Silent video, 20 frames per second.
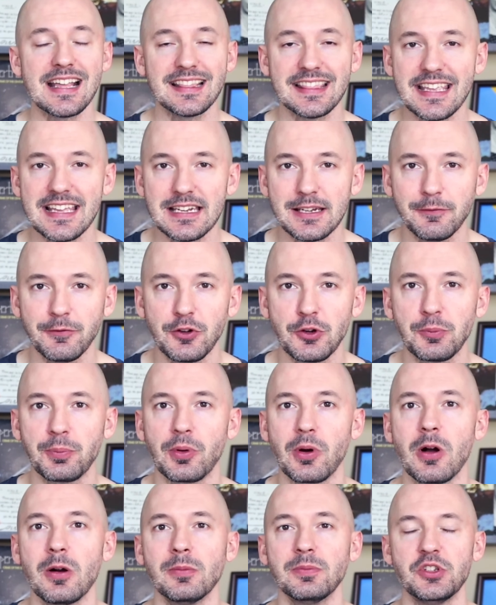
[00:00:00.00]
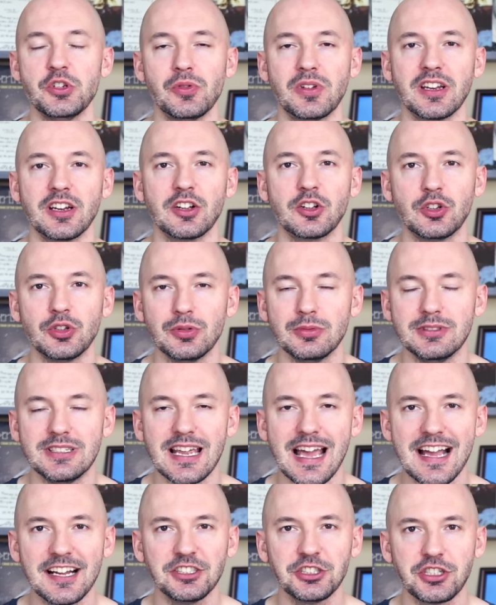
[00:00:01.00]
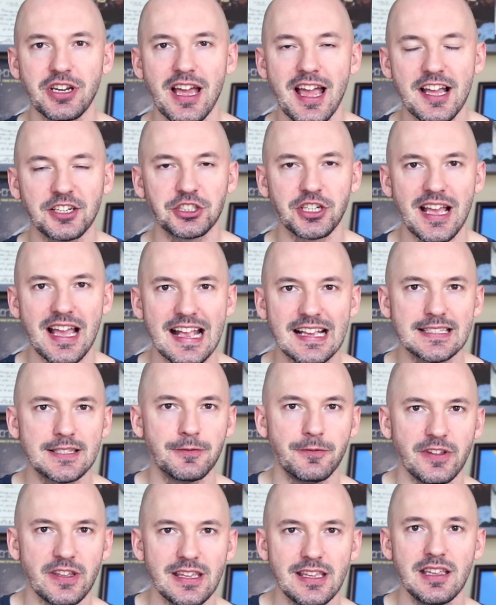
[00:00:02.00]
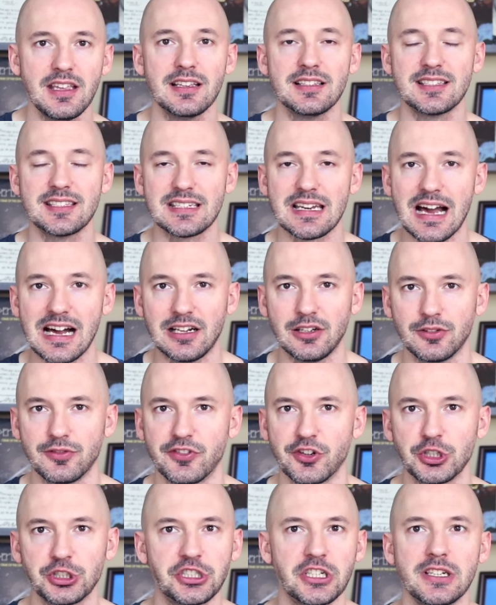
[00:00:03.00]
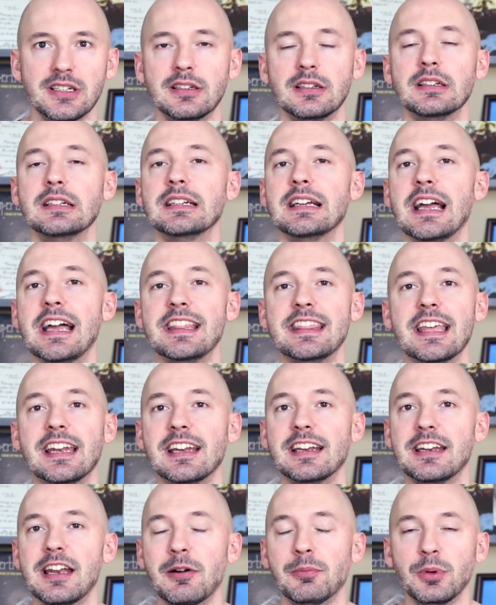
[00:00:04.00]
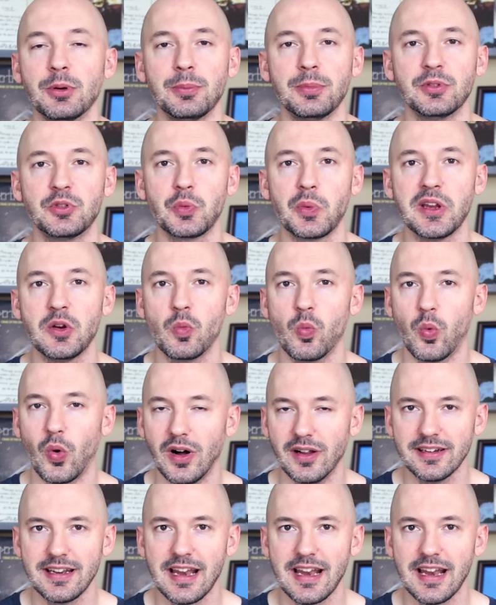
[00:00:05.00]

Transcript: the end of your prompt, you can include dash dash S V style version and then a number between one